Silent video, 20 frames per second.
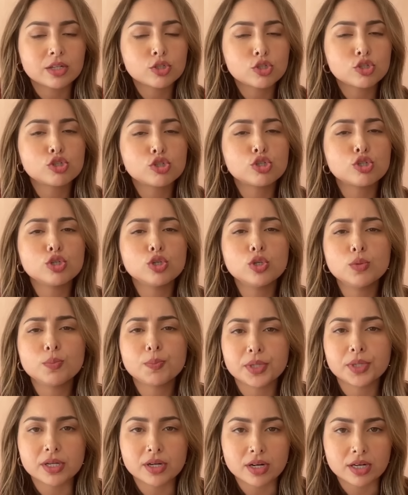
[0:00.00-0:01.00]

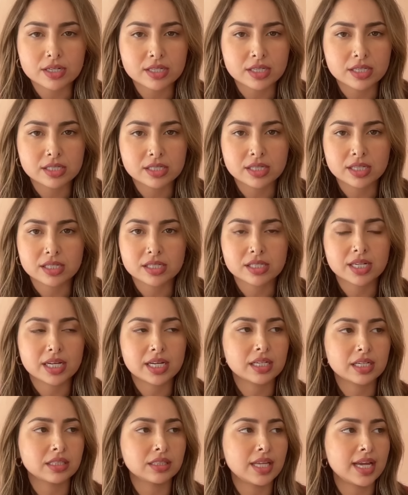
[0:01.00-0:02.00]
super
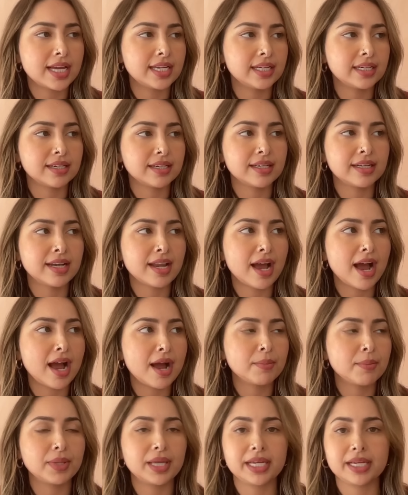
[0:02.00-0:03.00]
narcissistic. Like mm-hmm.
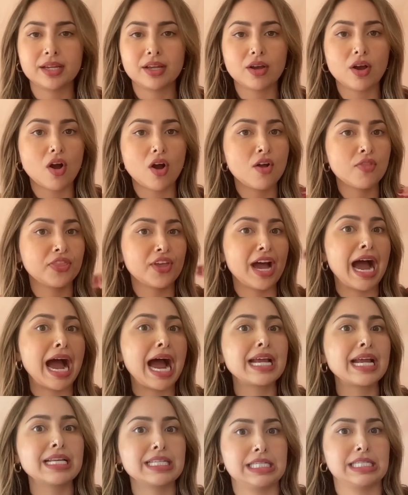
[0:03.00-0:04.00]
I'm like on the
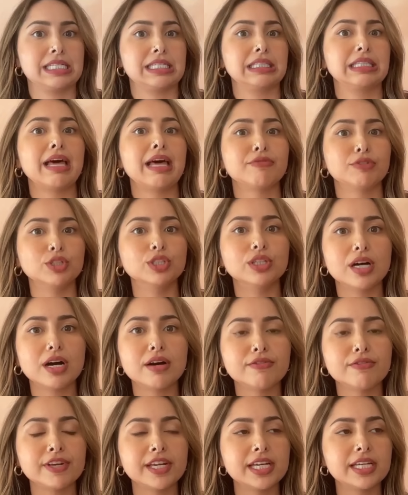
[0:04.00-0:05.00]
highest level
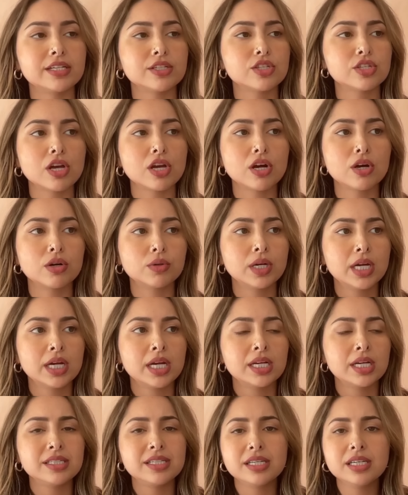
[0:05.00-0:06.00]
of it. So mm-hmm.
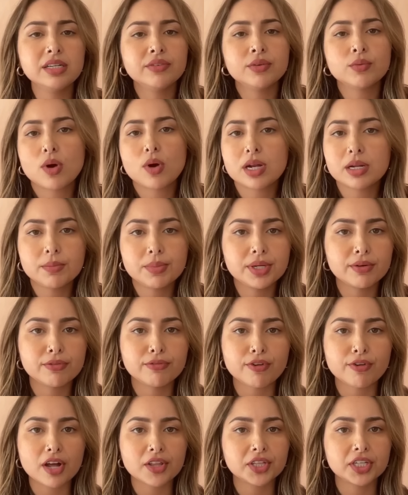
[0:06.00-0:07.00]
didn't even want to be a
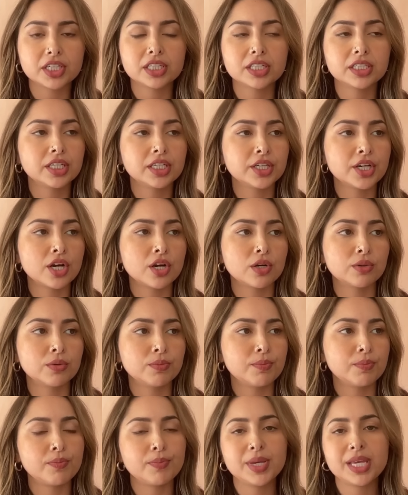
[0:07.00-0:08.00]
father, you know,
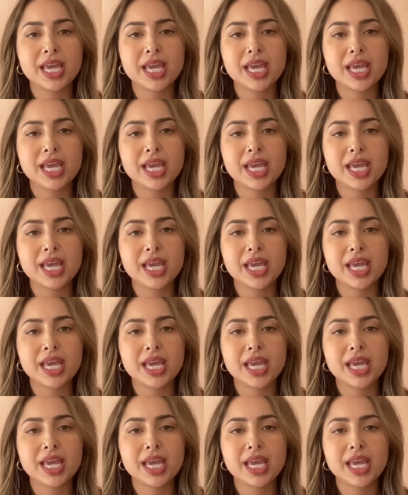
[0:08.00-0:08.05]
Same.